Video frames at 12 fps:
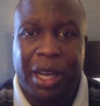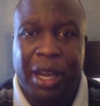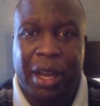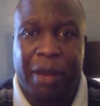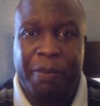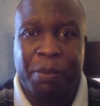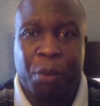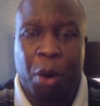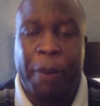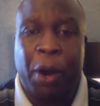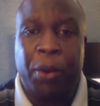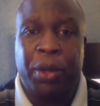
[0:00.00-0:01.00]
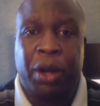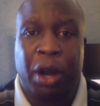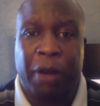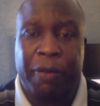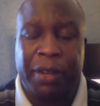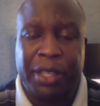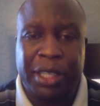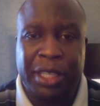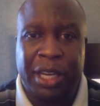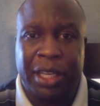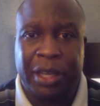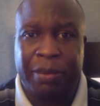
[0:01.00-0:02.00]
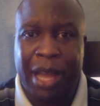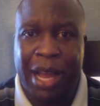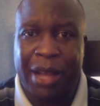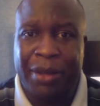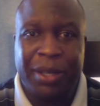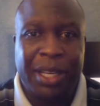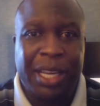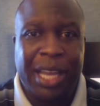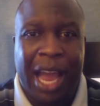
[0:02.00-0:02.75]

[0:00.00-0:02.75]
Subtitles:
more potent offense and shut them down.